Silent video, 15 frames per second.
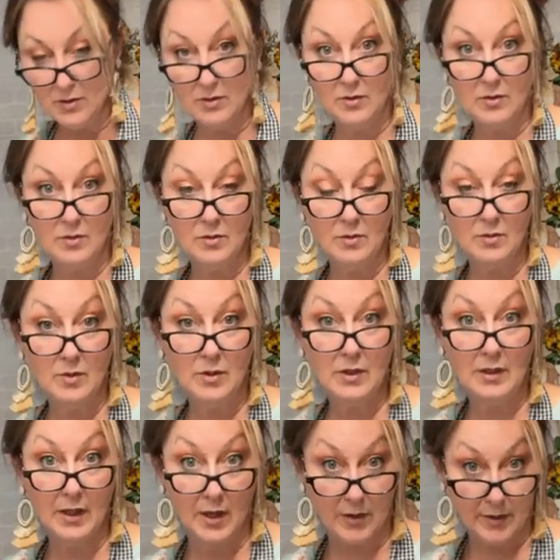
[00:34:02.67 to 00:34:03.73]
to
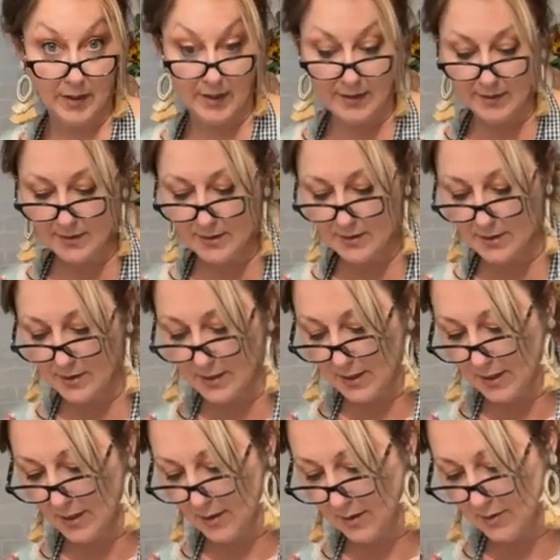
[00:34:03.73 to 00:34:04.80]
Clarice
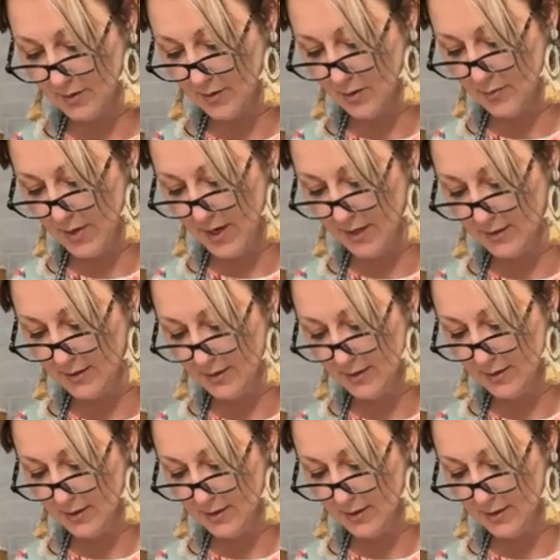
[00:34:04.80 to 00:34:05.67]
that I also met.